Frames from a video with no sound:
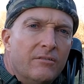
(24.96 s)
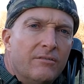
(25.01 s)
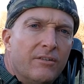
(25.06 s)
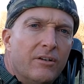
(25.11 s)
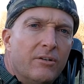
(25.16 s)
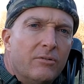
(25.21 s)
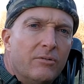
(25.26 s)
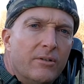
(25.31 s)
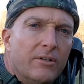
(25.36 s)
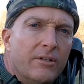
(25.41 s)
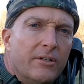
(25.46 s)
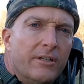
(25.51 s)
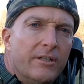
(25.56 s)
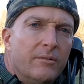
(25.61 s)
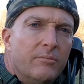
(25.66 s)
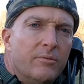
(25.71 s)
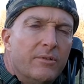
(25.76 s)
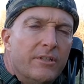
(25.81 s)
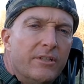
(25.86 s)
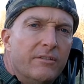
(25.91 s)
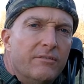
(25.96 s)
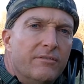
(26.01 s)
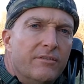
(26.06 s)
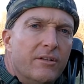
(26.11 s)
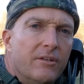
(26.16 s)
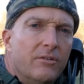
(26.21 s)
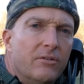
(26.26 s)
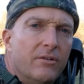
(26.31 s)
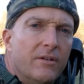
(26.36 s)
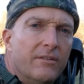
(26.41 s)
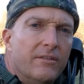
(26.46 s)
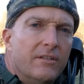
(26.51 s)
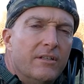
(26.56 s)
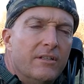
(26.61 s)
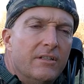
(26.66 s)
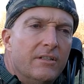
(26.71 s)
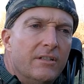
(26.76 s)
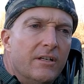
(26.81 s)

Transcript: funnel area, pretty good funnel. I think